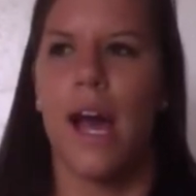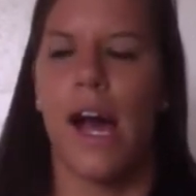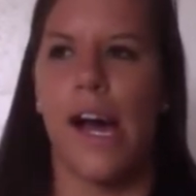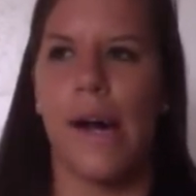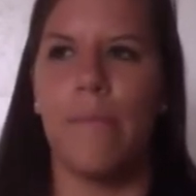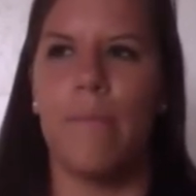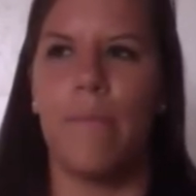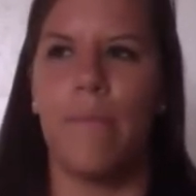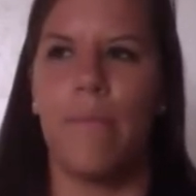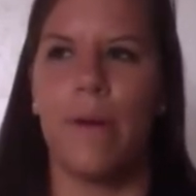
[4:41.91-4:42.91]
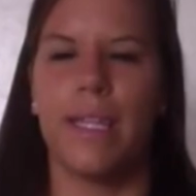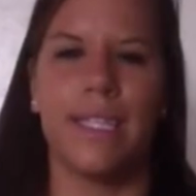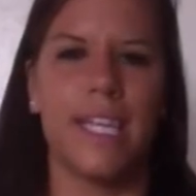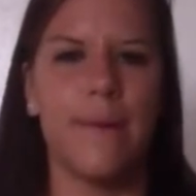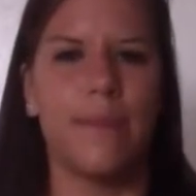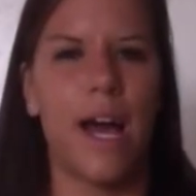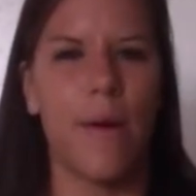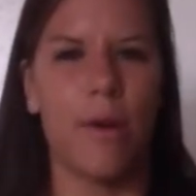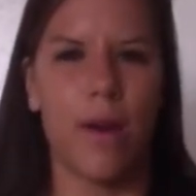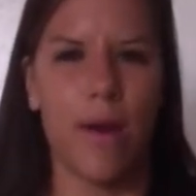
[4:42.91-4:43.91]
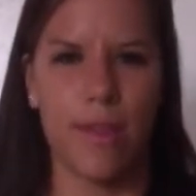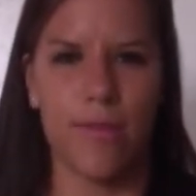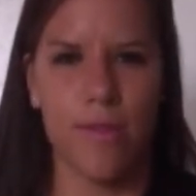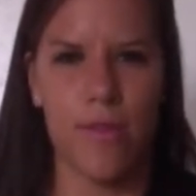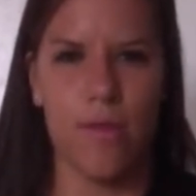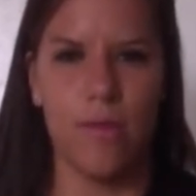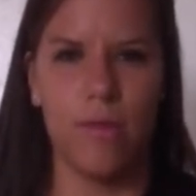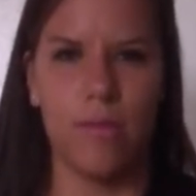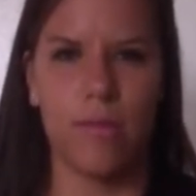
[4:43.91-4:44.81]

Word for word: Uh, but at the same time, when I went through